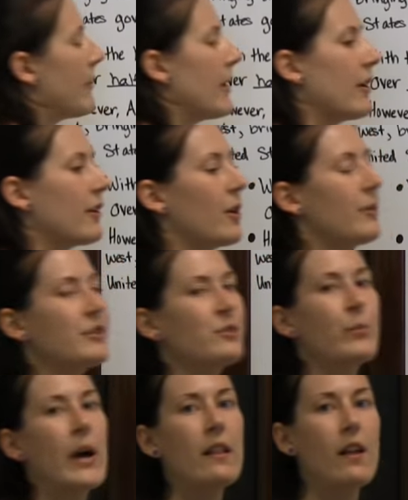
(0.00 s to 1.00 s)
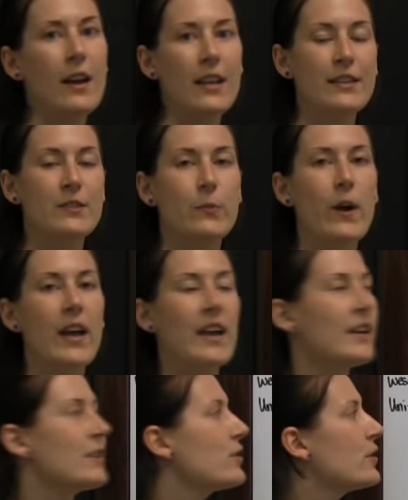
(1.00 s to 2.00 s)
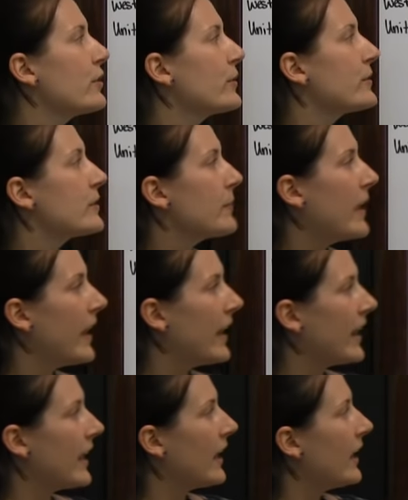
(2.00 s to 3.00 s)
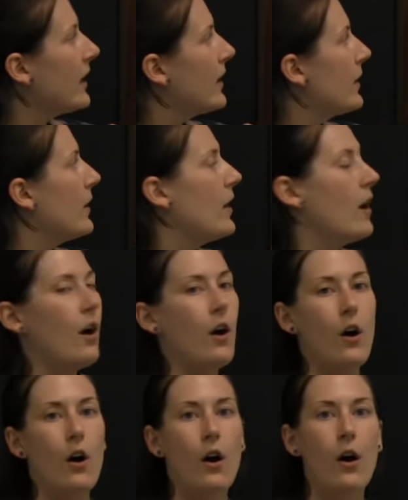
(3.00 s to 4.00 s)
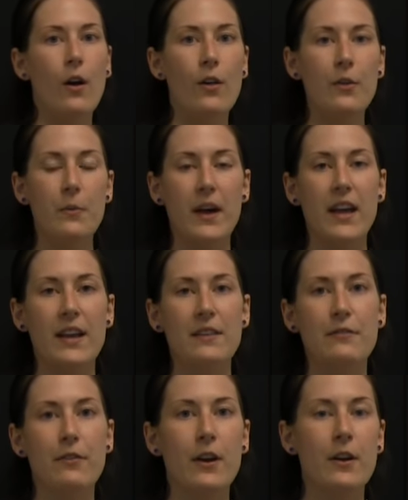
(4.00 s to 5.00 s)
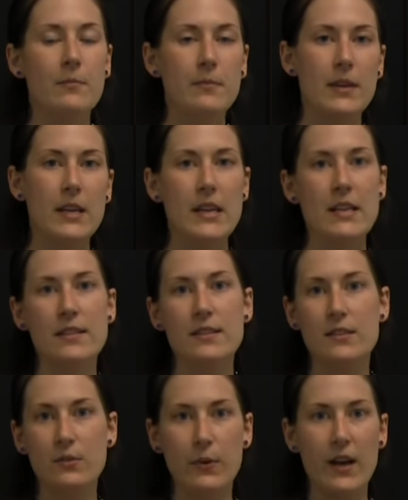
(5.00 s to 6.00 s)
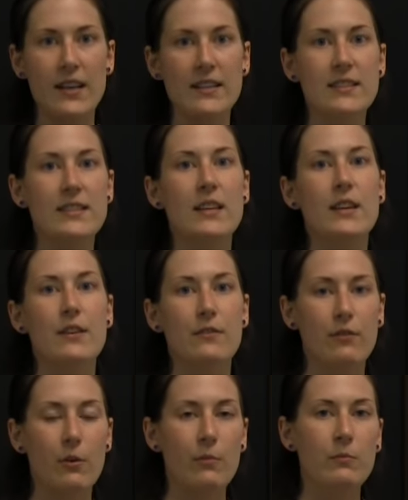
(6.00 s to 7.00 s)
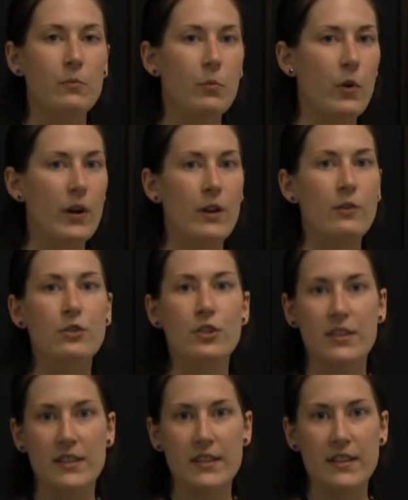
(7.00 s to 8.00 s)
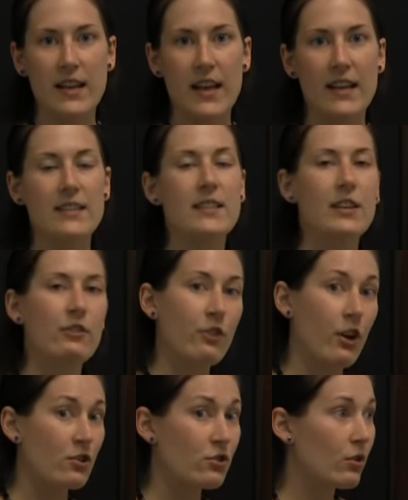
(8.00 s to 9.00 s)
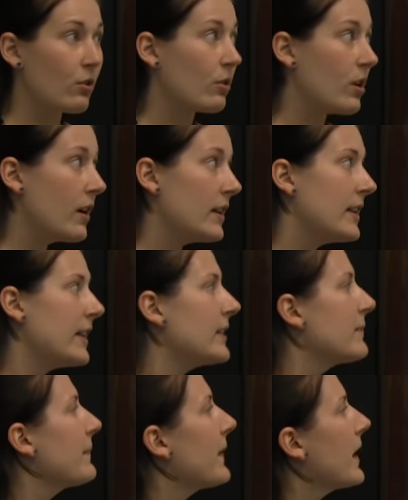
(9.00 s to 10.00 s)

America was well on its way to spanning all the way from east to west, from one ocean to the next, across the whole continent.